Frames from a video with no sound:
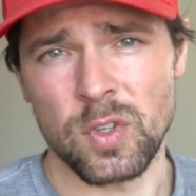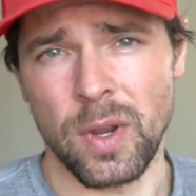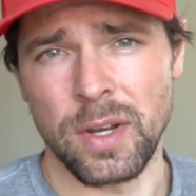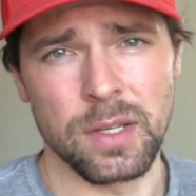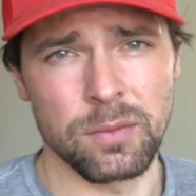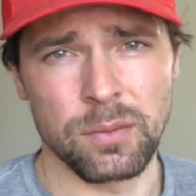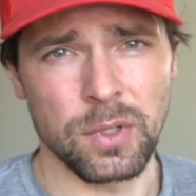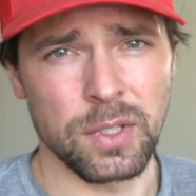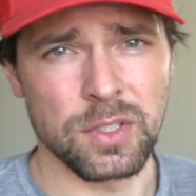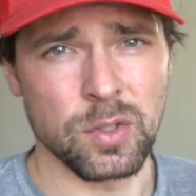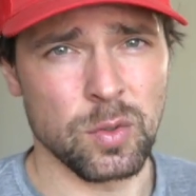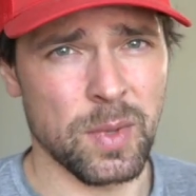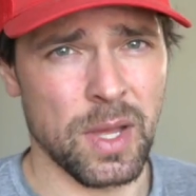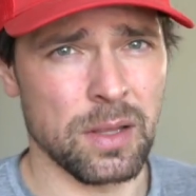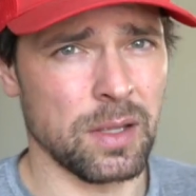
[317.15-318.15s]
So I didn't really
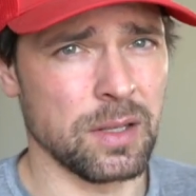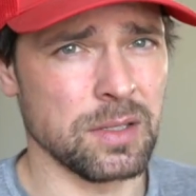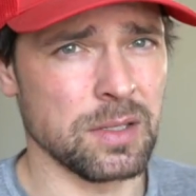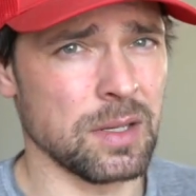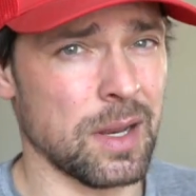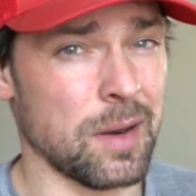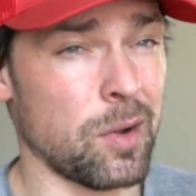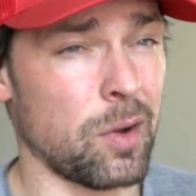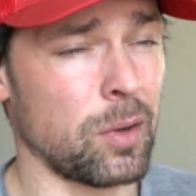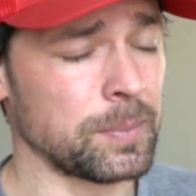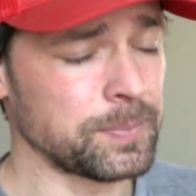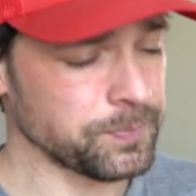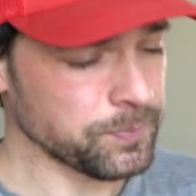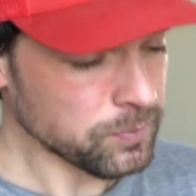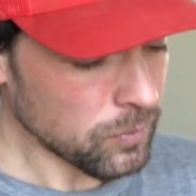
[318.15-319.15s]
zoom that lens in at
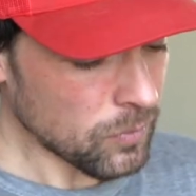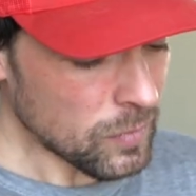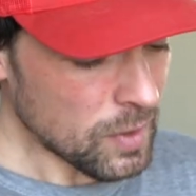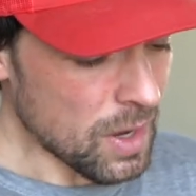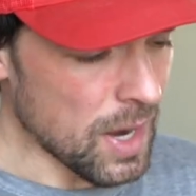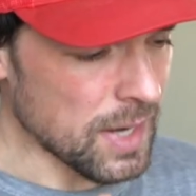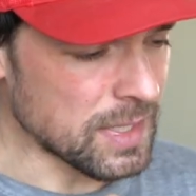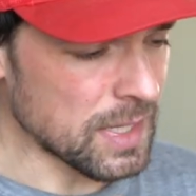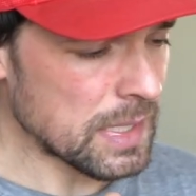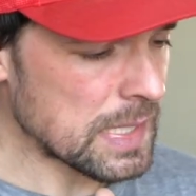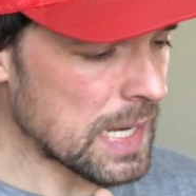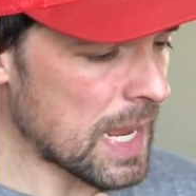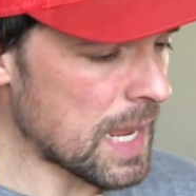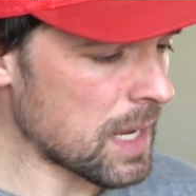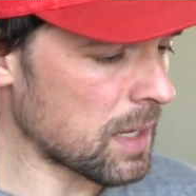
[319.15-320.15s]
all. I did
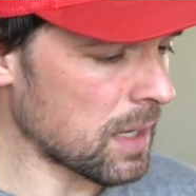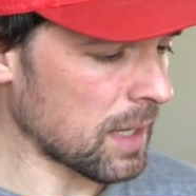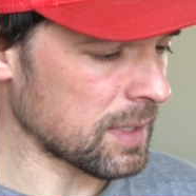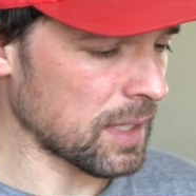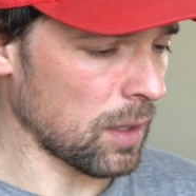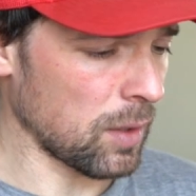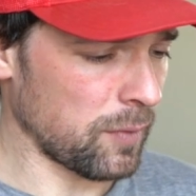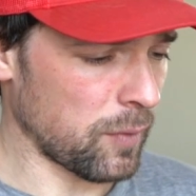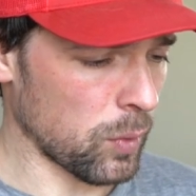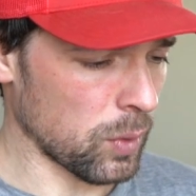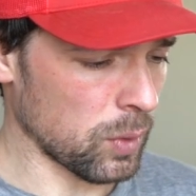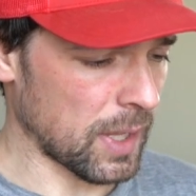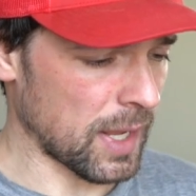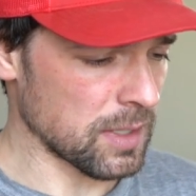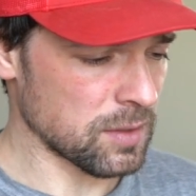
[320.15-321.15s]
take a
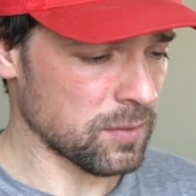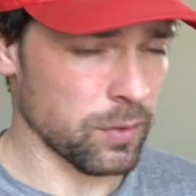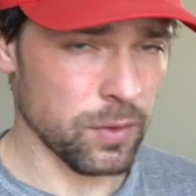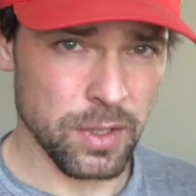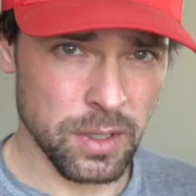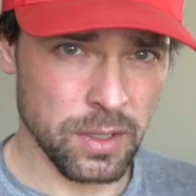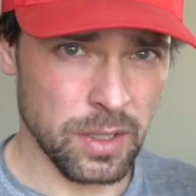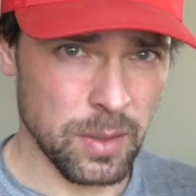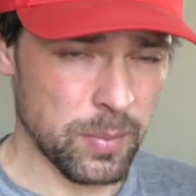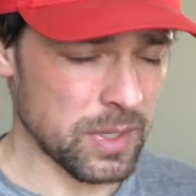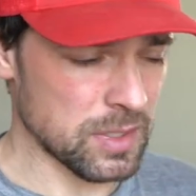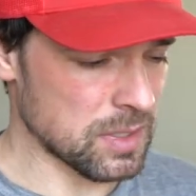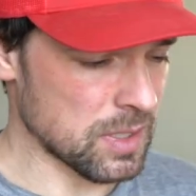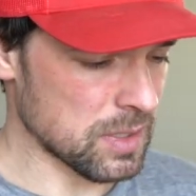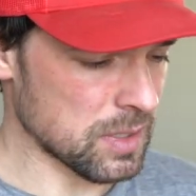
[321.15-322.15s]
telephoto lens for the
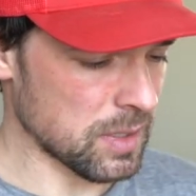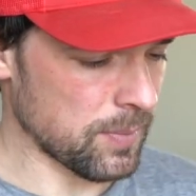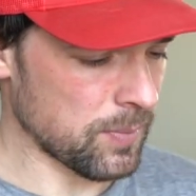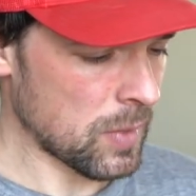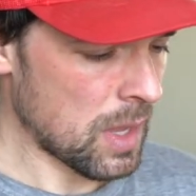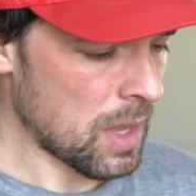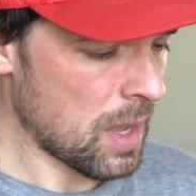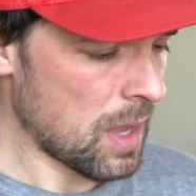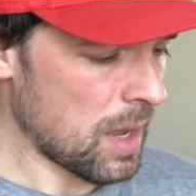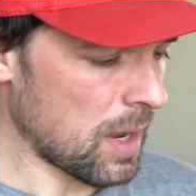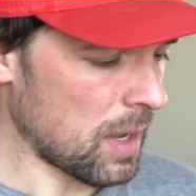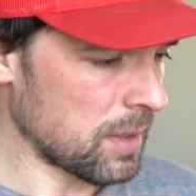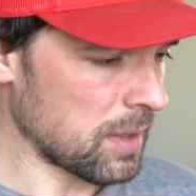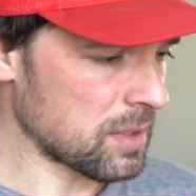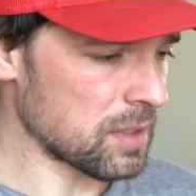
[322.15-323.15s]
Olympus system,
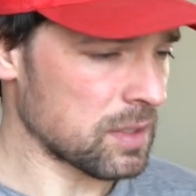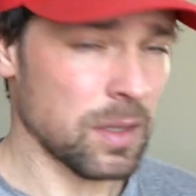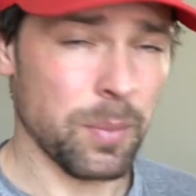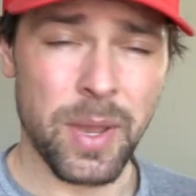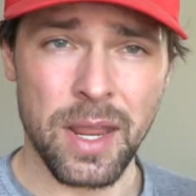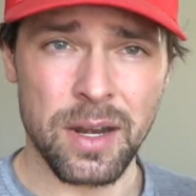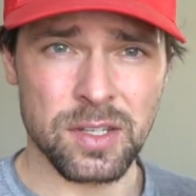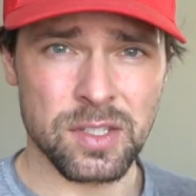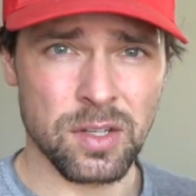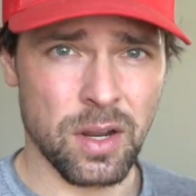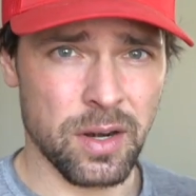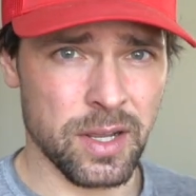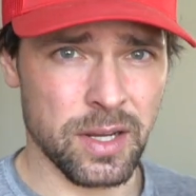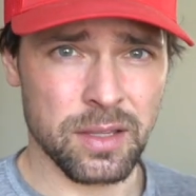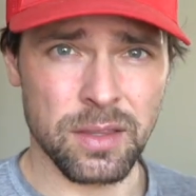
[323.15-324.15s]
and this is the
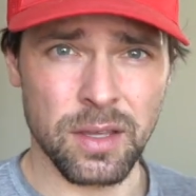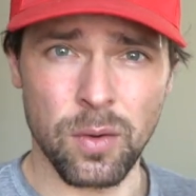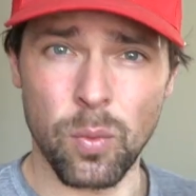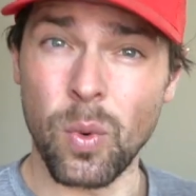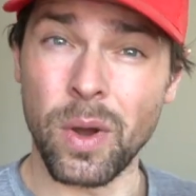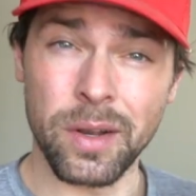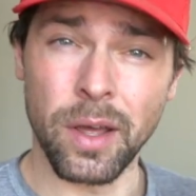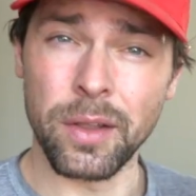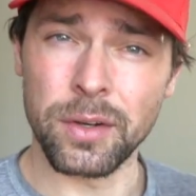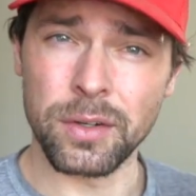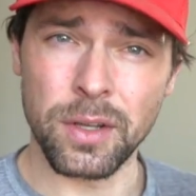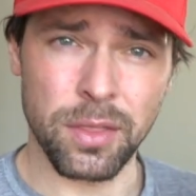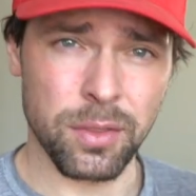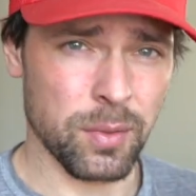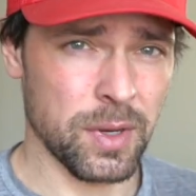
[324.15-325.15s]
Panasonic, the
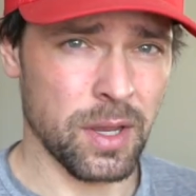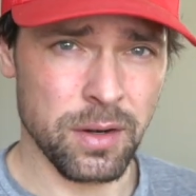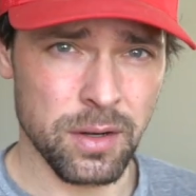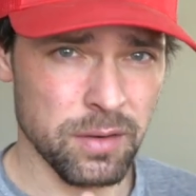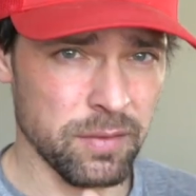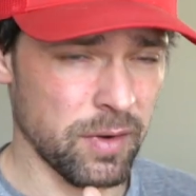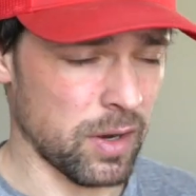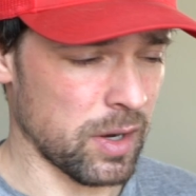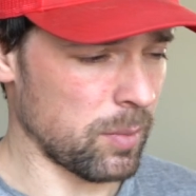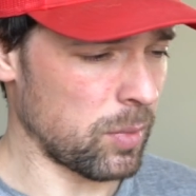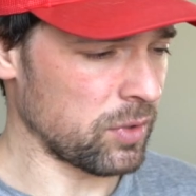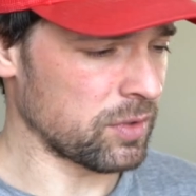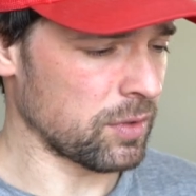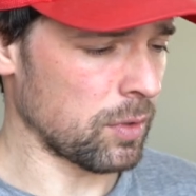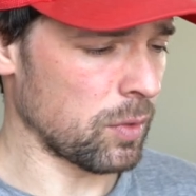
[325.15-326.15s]
100-300
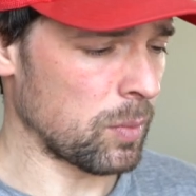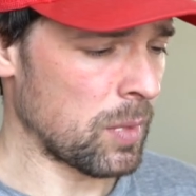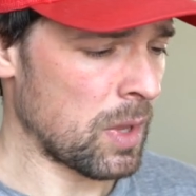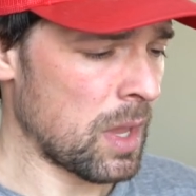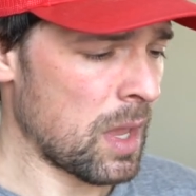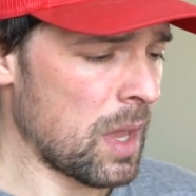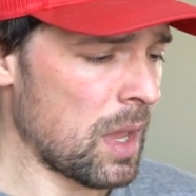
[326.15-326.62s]
variable zoom.